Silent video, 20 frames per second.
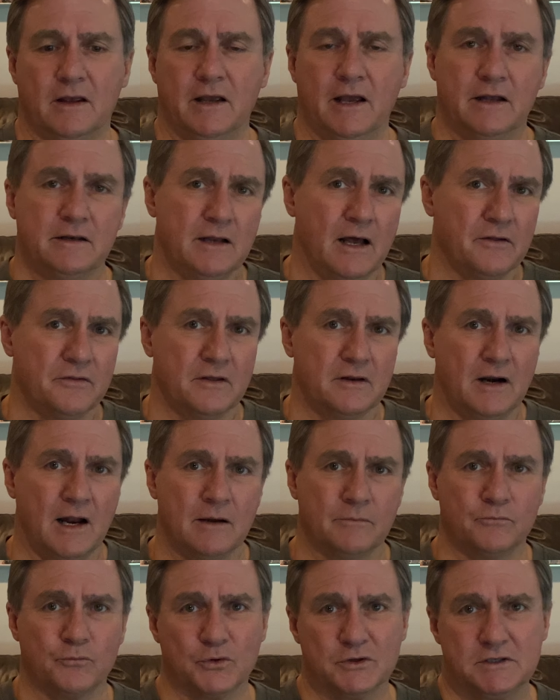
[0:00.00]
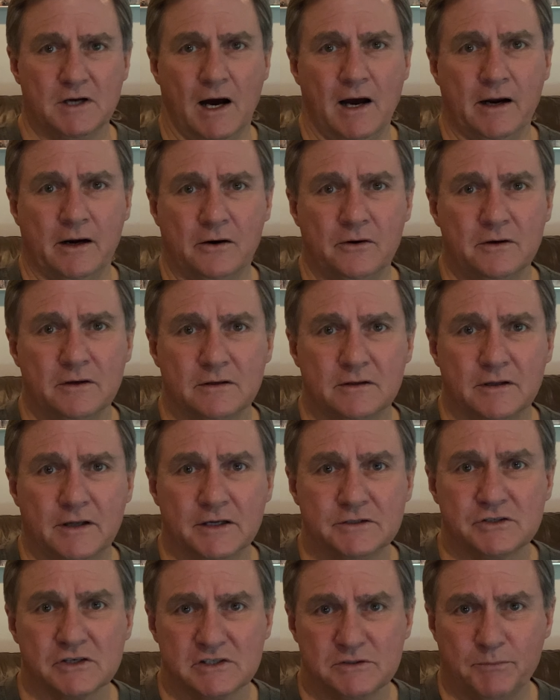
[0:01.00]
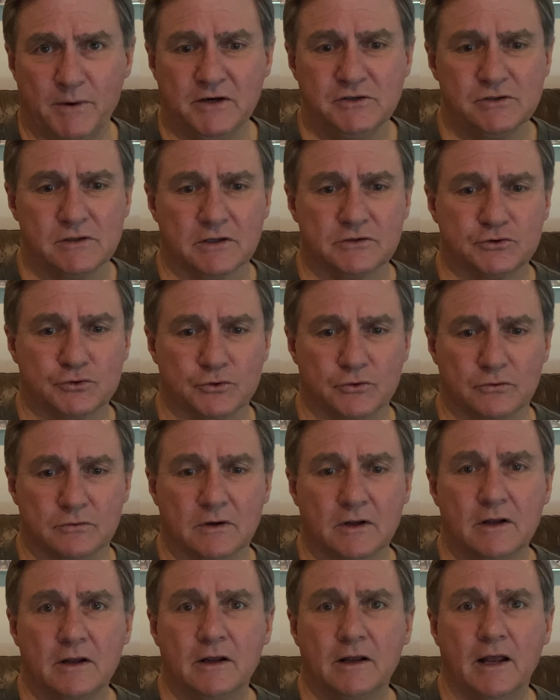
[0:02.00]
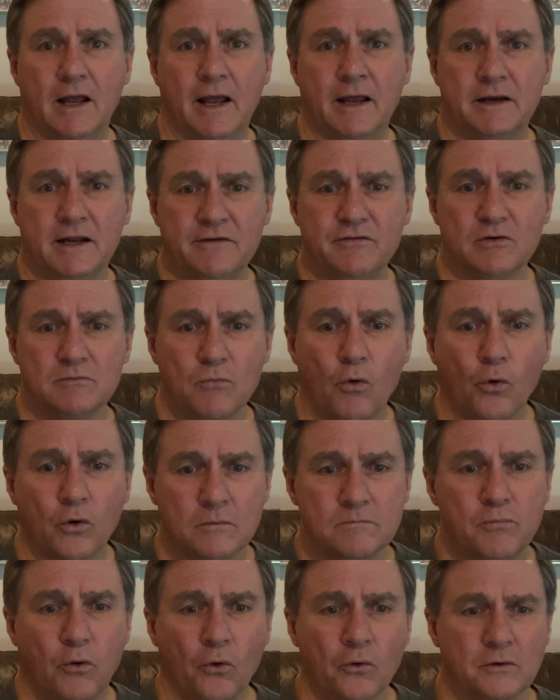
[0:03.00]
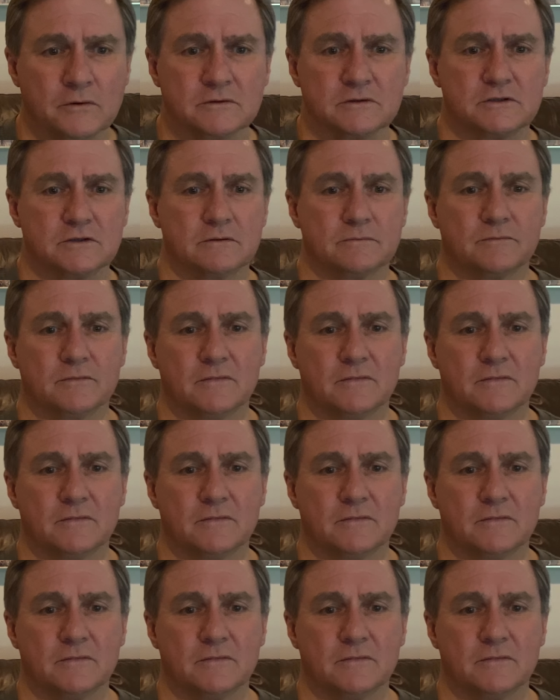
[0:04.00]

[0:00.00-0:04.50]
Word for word: And now that I'm retired, it's especially true and even more important.